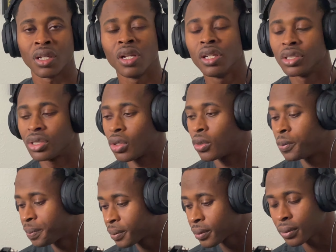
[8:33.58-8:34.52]
So,
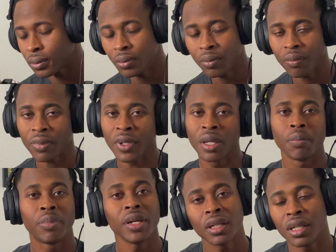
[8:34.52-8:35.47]

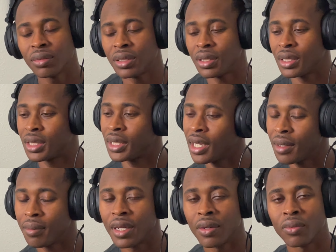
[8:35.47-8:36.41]
big ups to the champ,
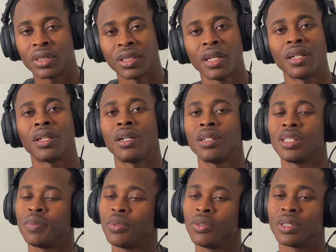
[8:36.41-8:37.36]
man, retaining the
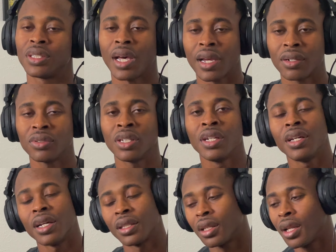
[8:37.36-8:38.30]
undisputed titles
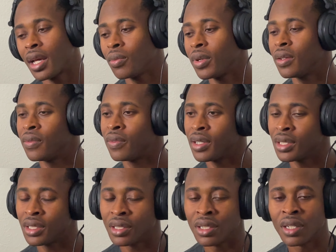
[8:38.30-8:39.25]
at the lightweight
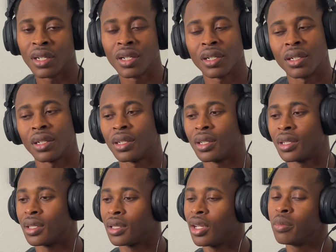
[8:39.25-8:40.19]
division.
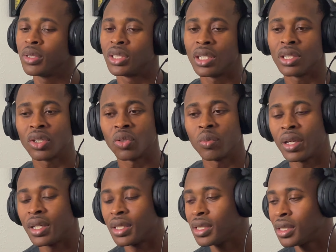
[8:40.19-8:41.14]
Lomachenko,
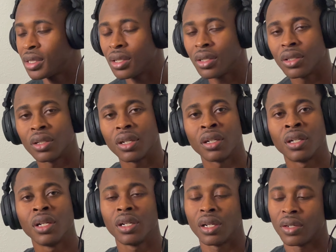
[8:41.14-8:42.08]
man, he's still
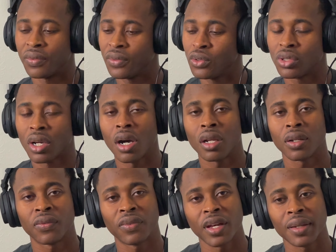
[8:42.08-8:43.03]
a future Hall of
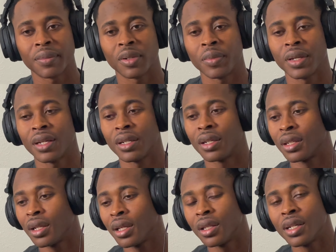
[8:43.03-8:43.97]
Famer, man,
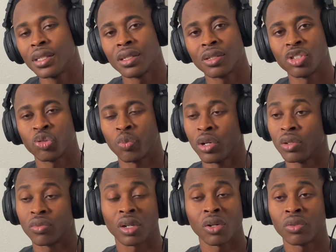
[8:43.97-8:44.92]
a legend of point
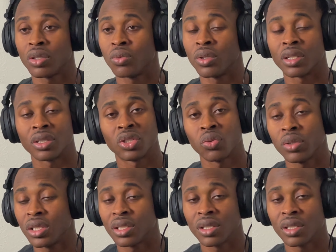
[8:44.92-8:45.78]
with only 20